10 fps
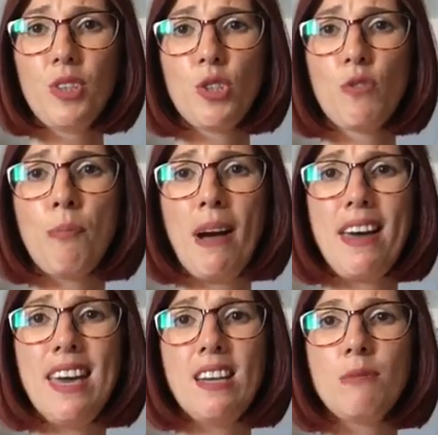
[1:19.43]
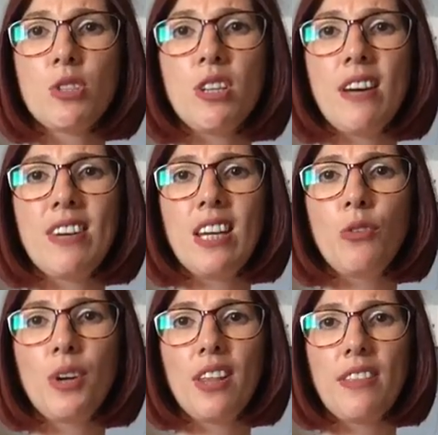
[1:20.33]
sort of about here, and it was doing that really
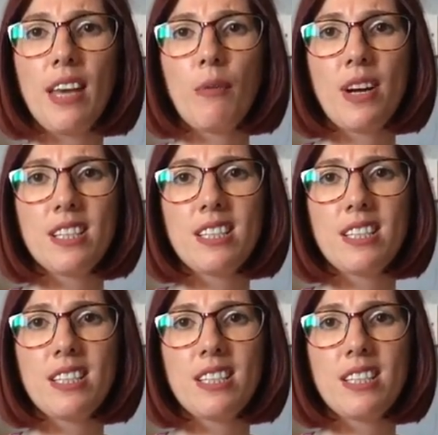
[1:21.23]
annoying thing where it